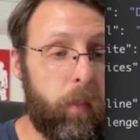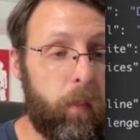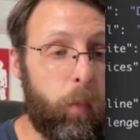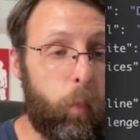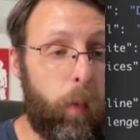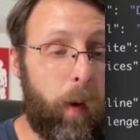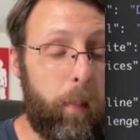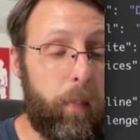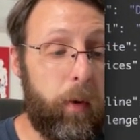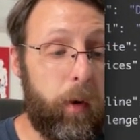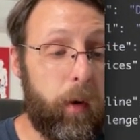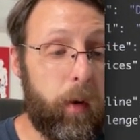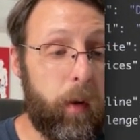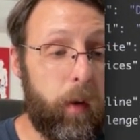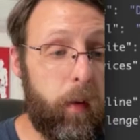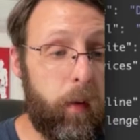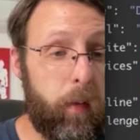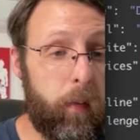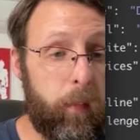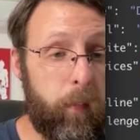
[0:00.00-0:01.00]
the webhook,
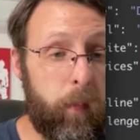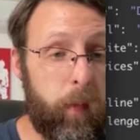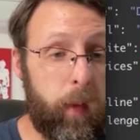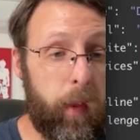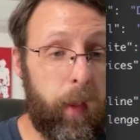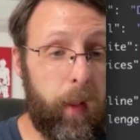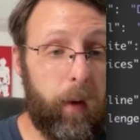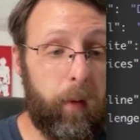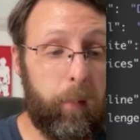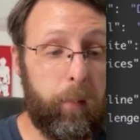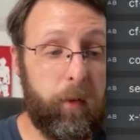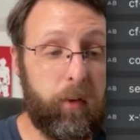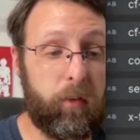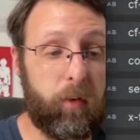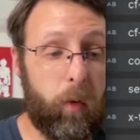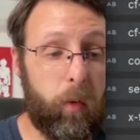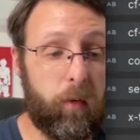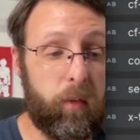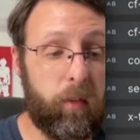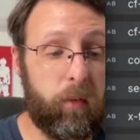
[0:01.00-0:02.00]
and let me just
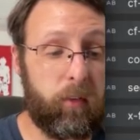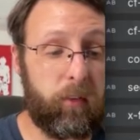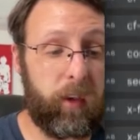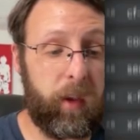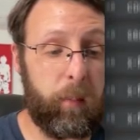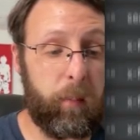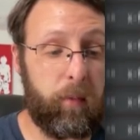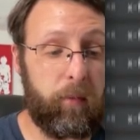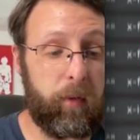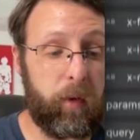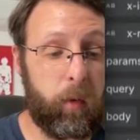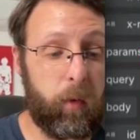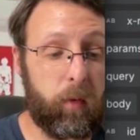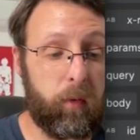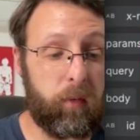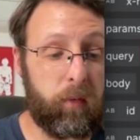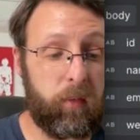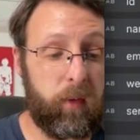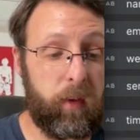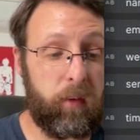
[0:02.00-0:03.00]
go into the schema view
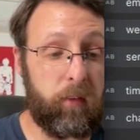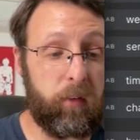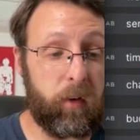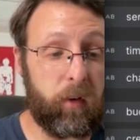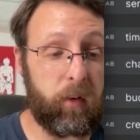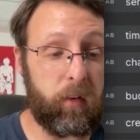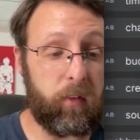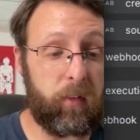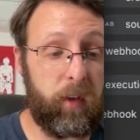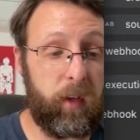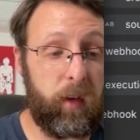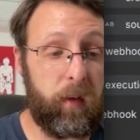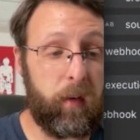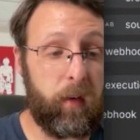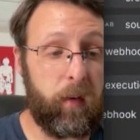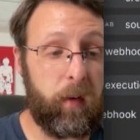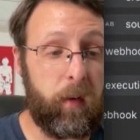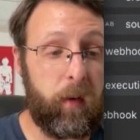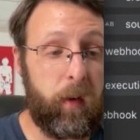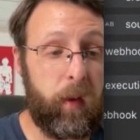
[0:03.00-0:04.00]
because it's easier to see.
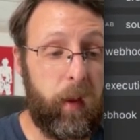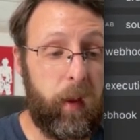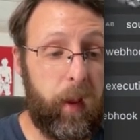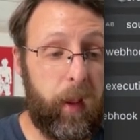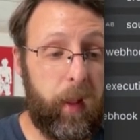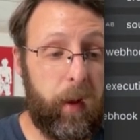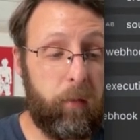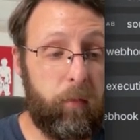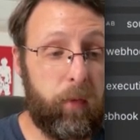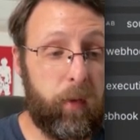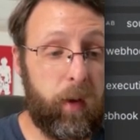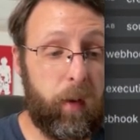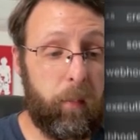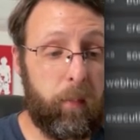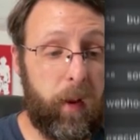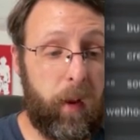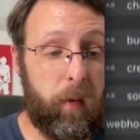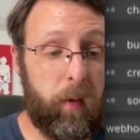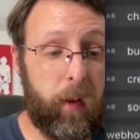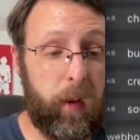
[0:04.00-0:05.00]
And if we come
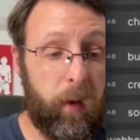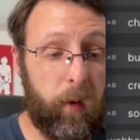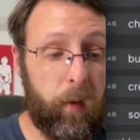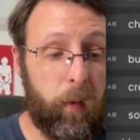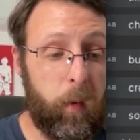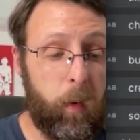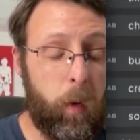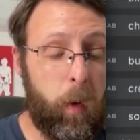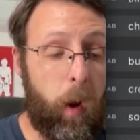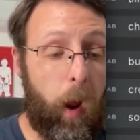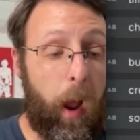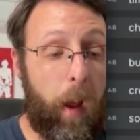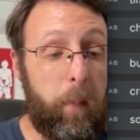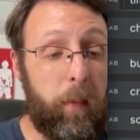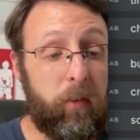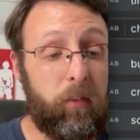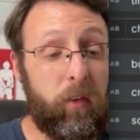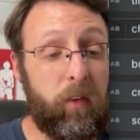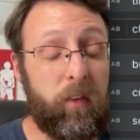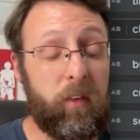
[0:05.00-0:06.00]
down here, I
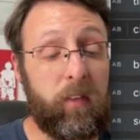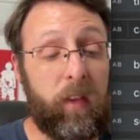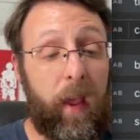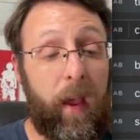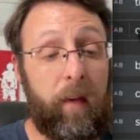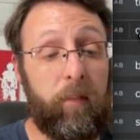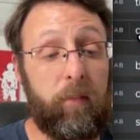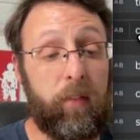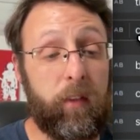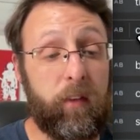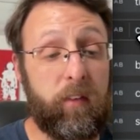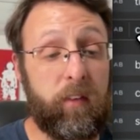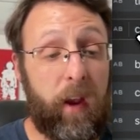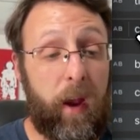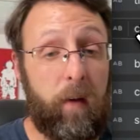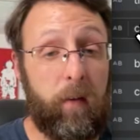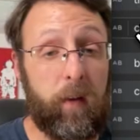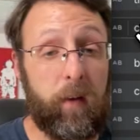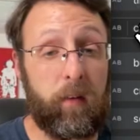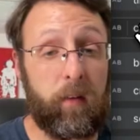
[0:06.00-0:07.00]
basically just have the
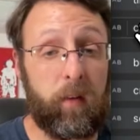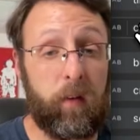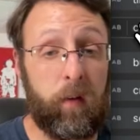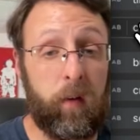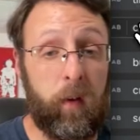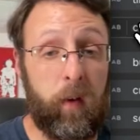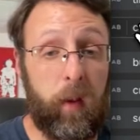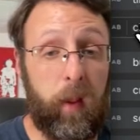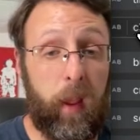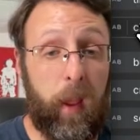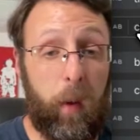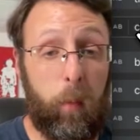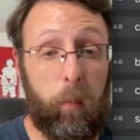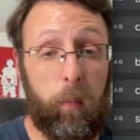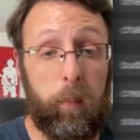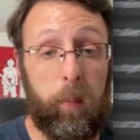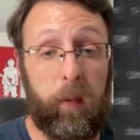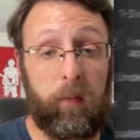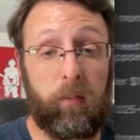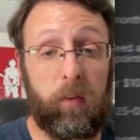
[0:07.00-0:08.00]
challenge. And
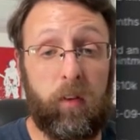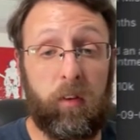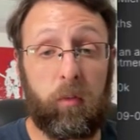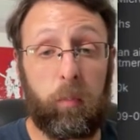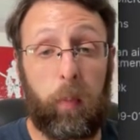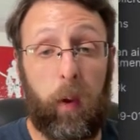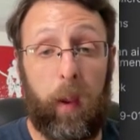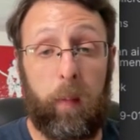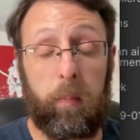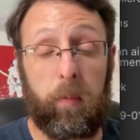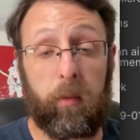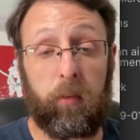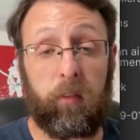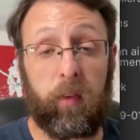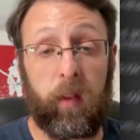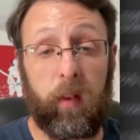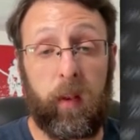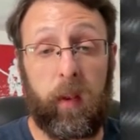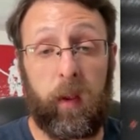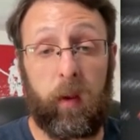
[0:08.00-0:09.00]
we basically just pipe this
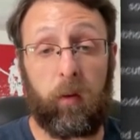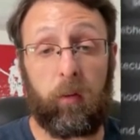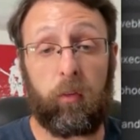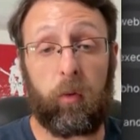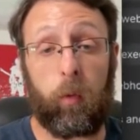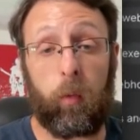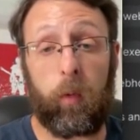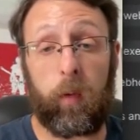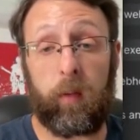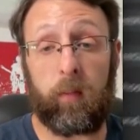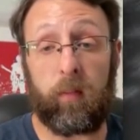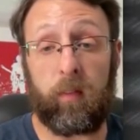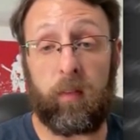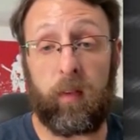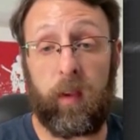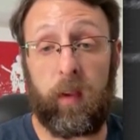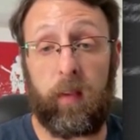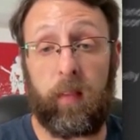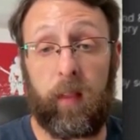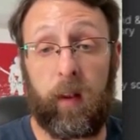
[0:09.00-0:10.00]
in here. So we can
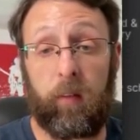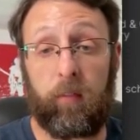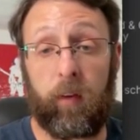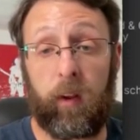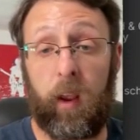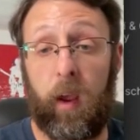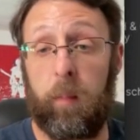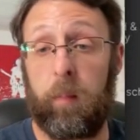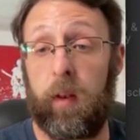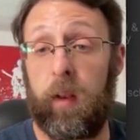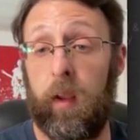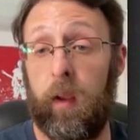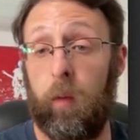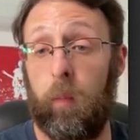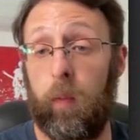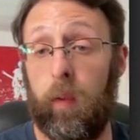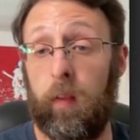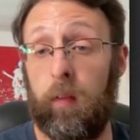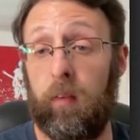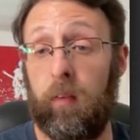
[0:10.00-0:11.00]
see that if I come in here,
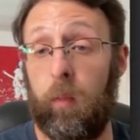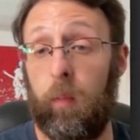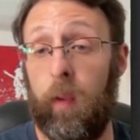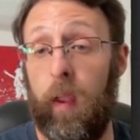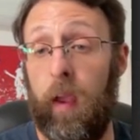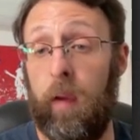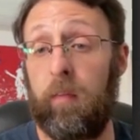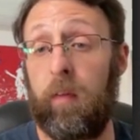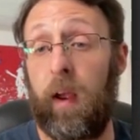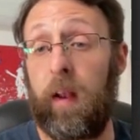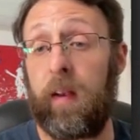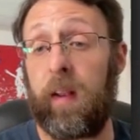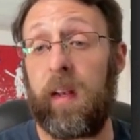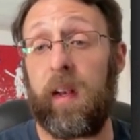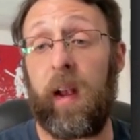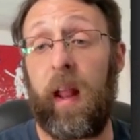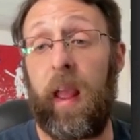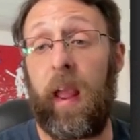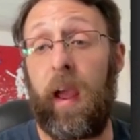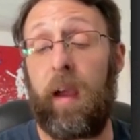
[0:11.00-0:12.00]
we can see we have, I need
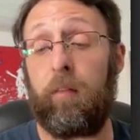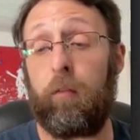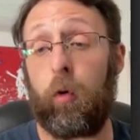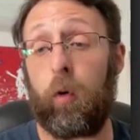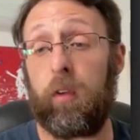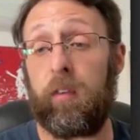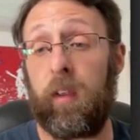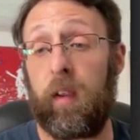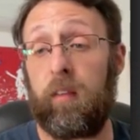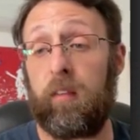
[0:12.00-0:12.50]
an A I voice